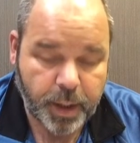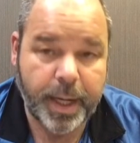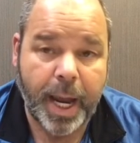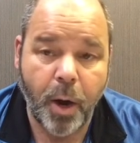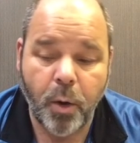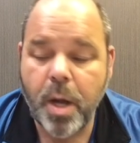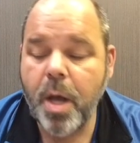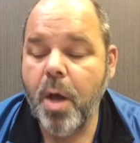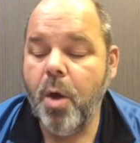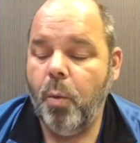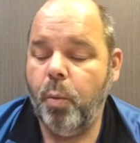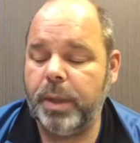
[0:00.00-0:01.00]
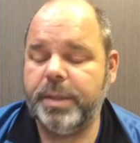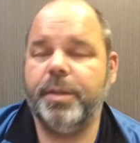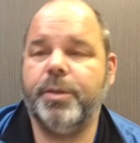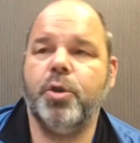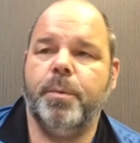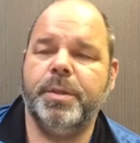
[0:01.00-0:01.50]
Now, what
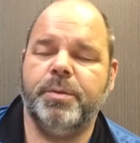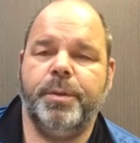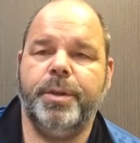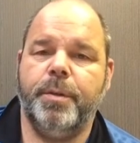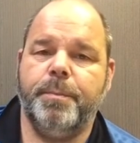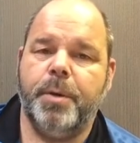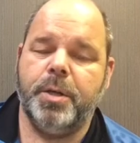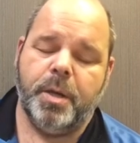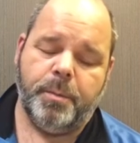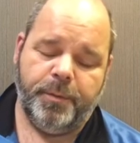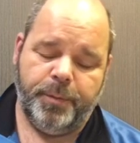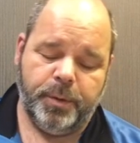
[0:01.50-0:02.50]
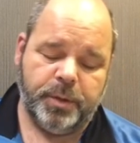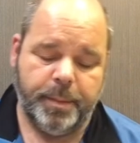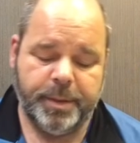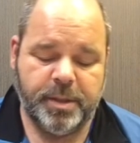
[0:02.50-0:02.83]
determines whether you're part-time or full-time?